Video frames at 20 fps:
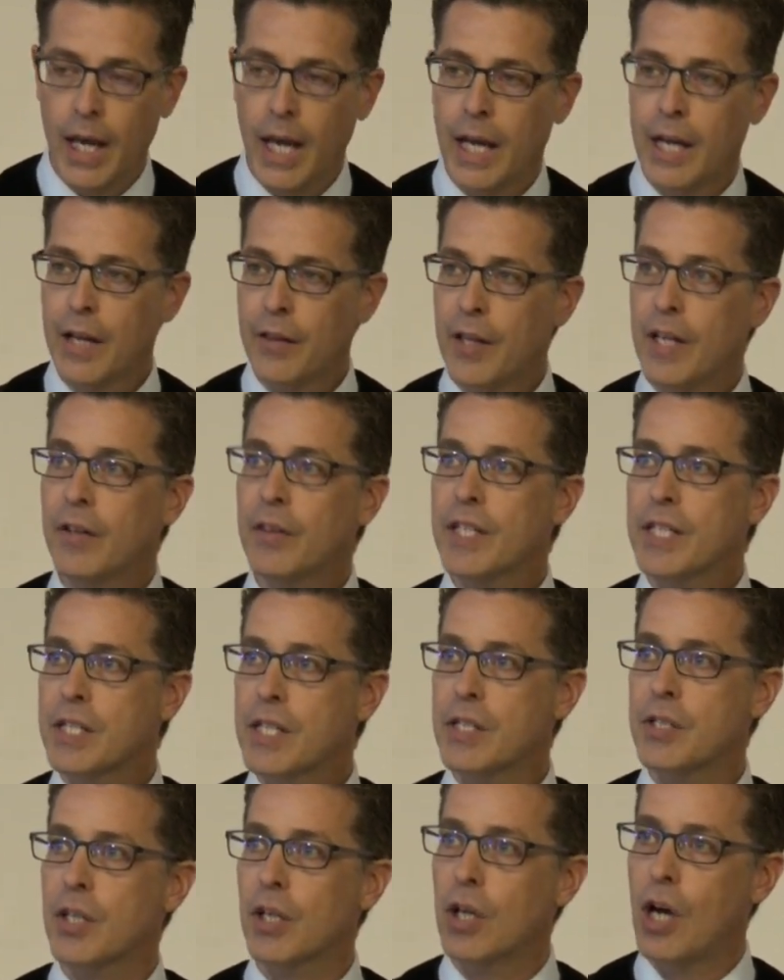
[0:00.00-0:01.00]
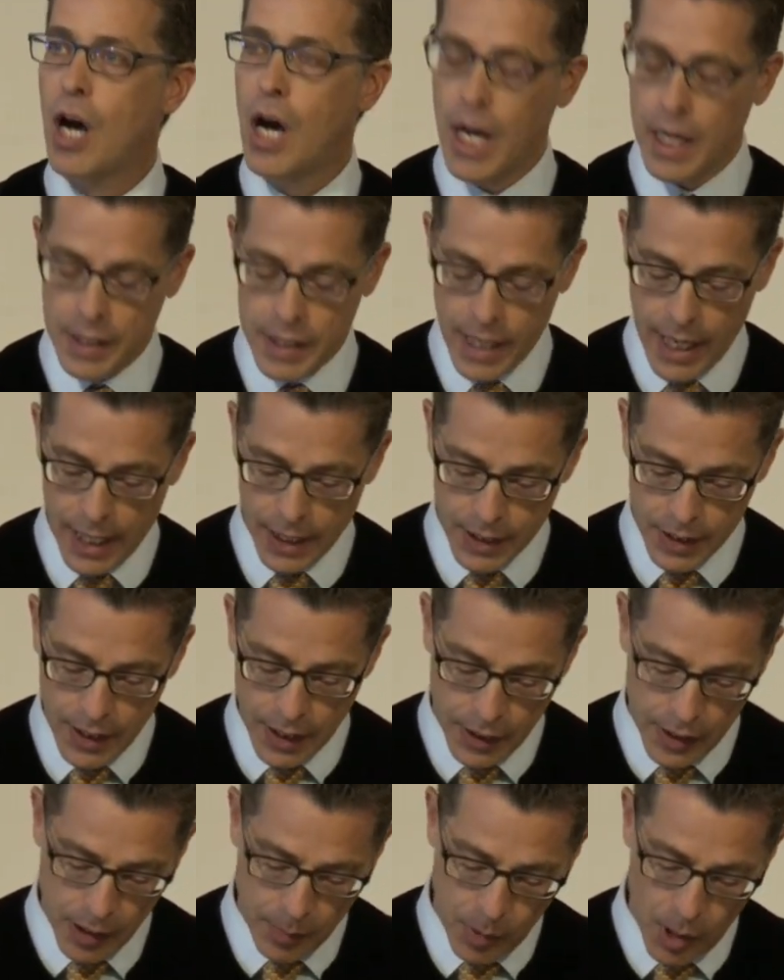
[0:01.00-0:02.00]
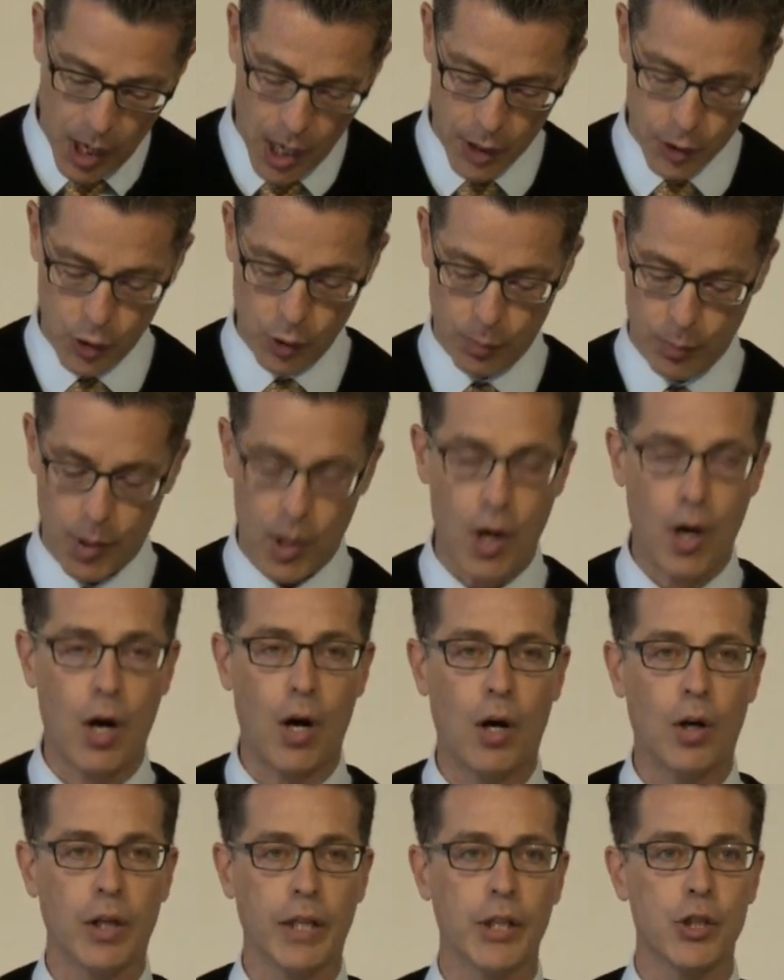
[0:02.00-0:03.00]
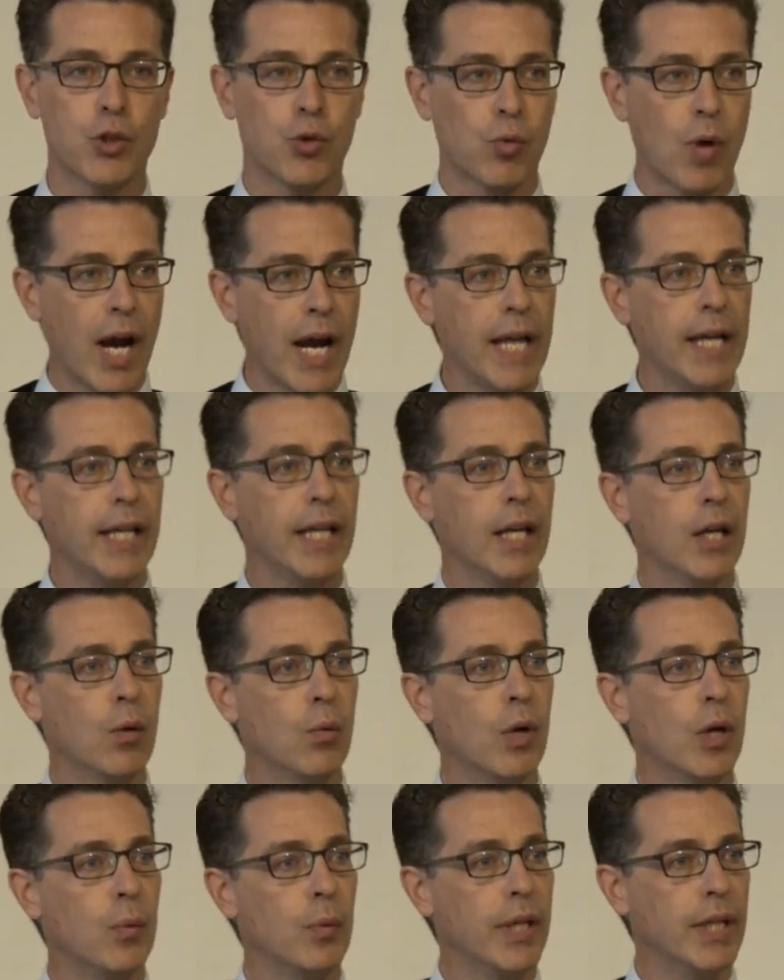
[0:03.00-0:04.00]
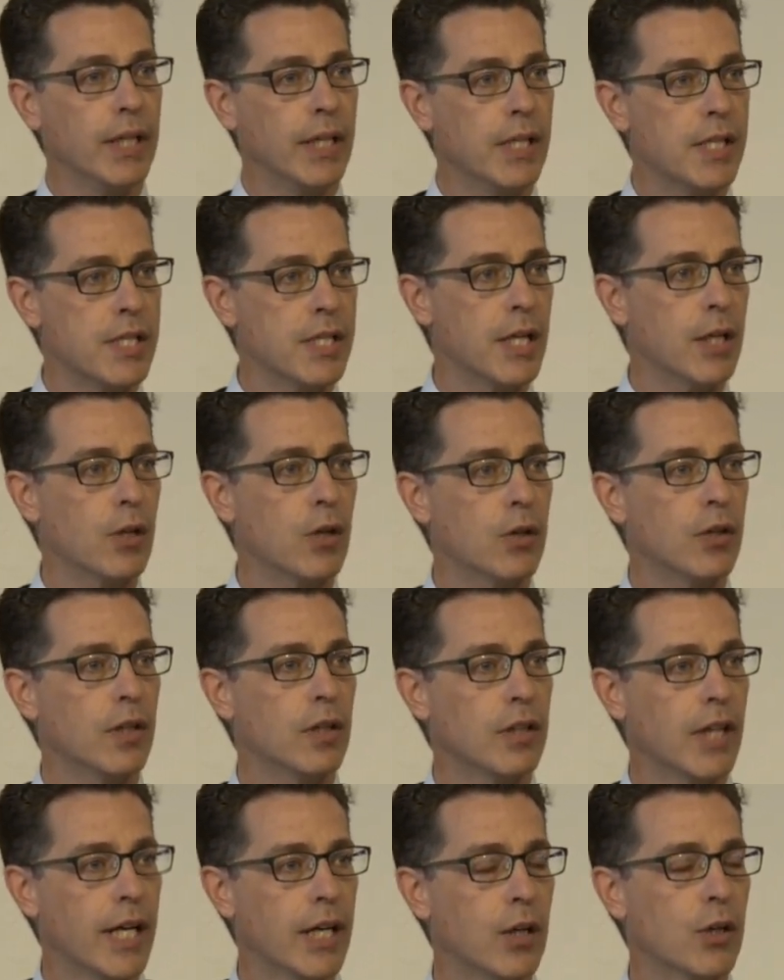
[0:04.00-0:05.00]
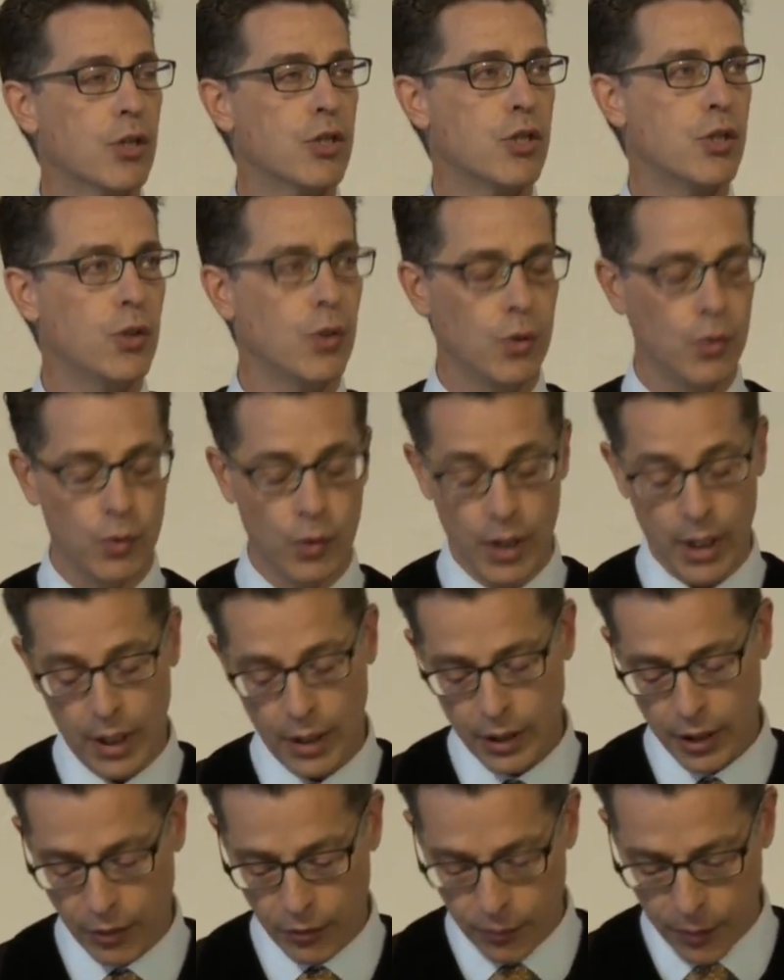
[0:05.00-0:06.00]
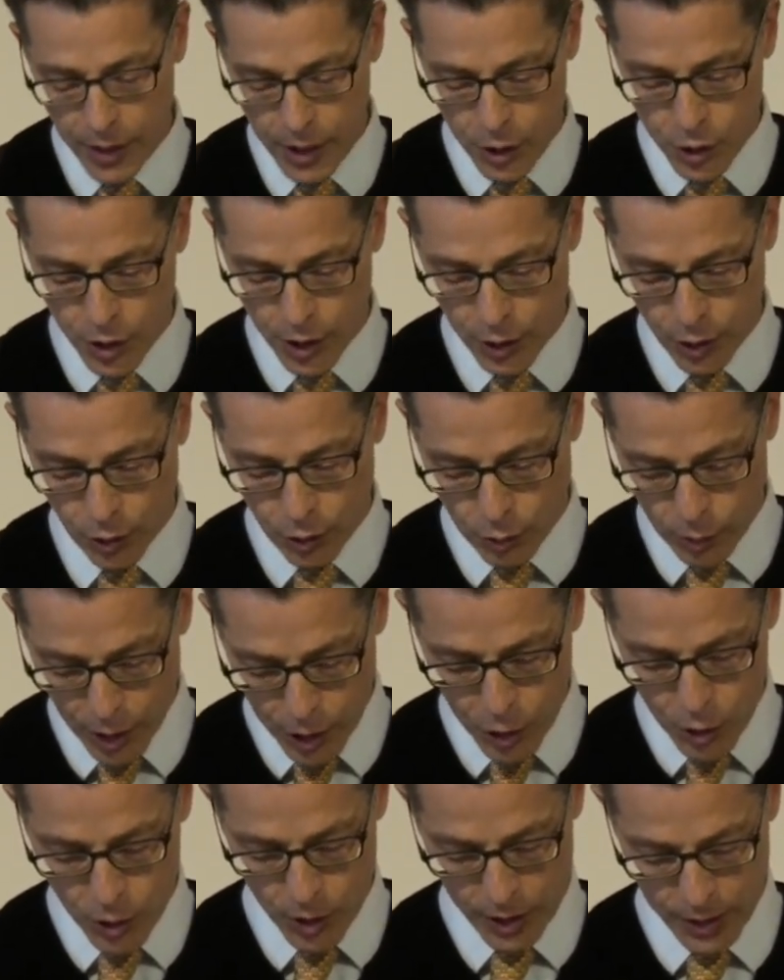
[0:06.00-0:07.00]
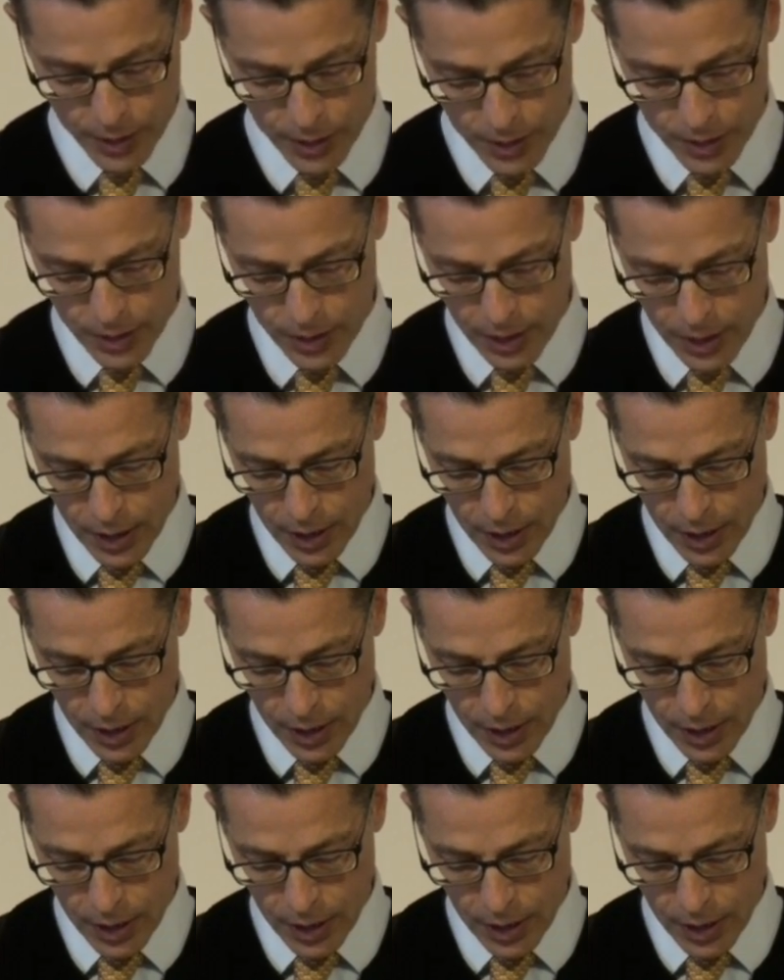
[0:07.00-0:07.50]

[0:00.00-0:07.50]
And I think this is the context that the Apostle Paul is writing when we consider the letter to the Ephesian Christians.